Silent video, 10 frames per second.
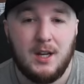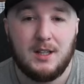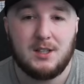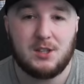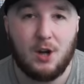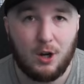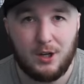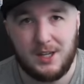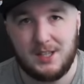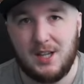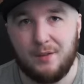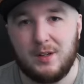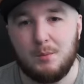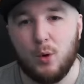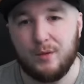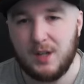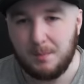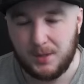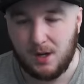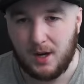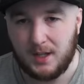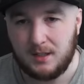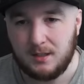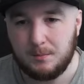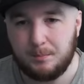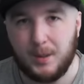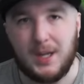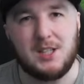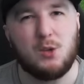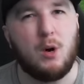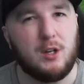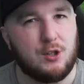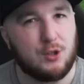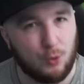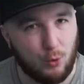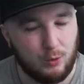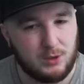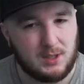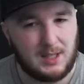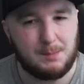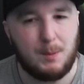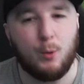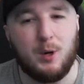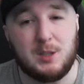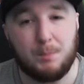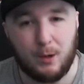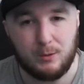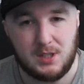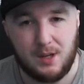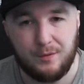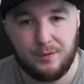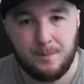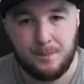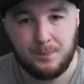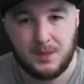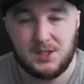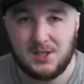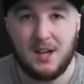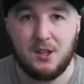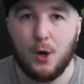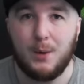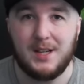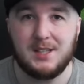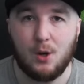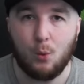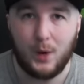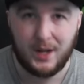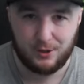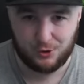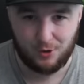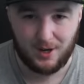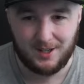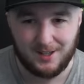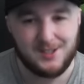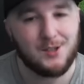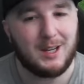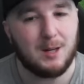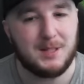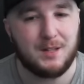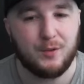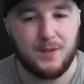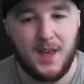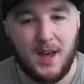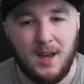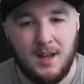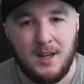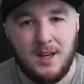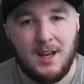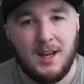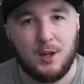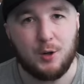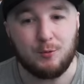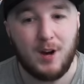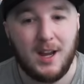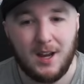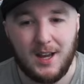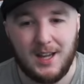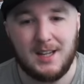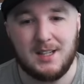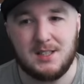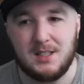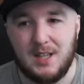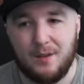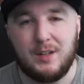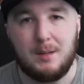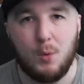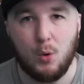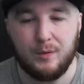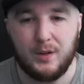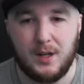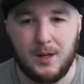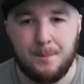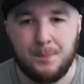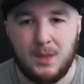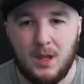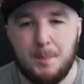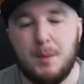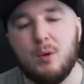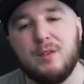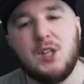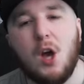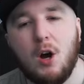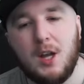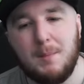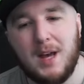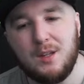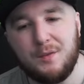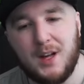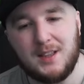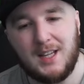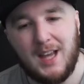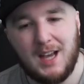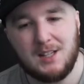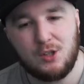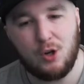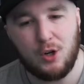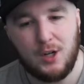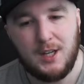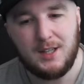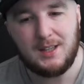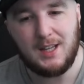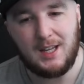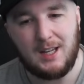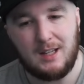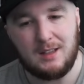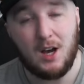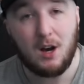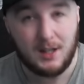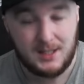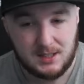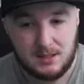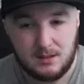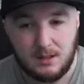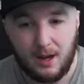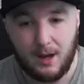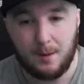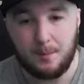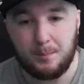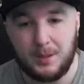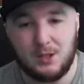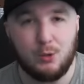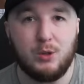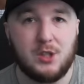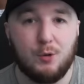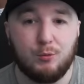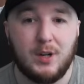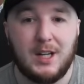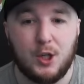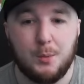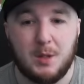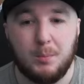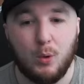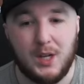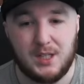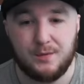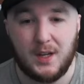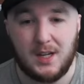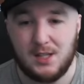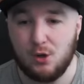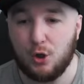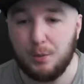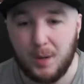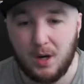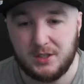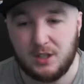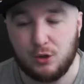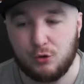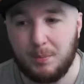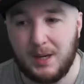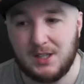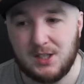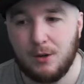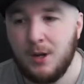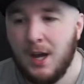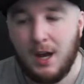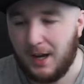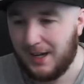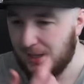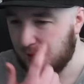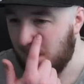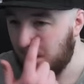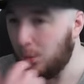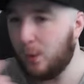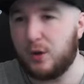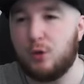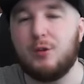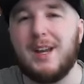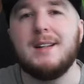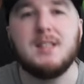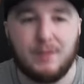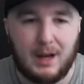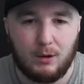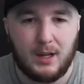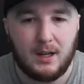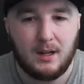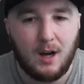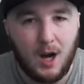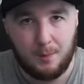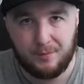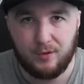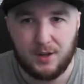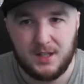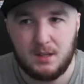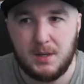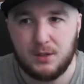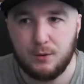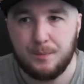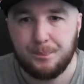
Scarlett is definitely more of a number 9, but he's quite short. He's a bit more explosive. Sacko is a winger striker, so a little bit different there. Correa is definitely more of a bit more of a target man. The fact that he has got the height, but he's also really good with the ball at his feet. He's got good passing, good dribbling. So again, just maybe more of a creative outlet up front in the middle.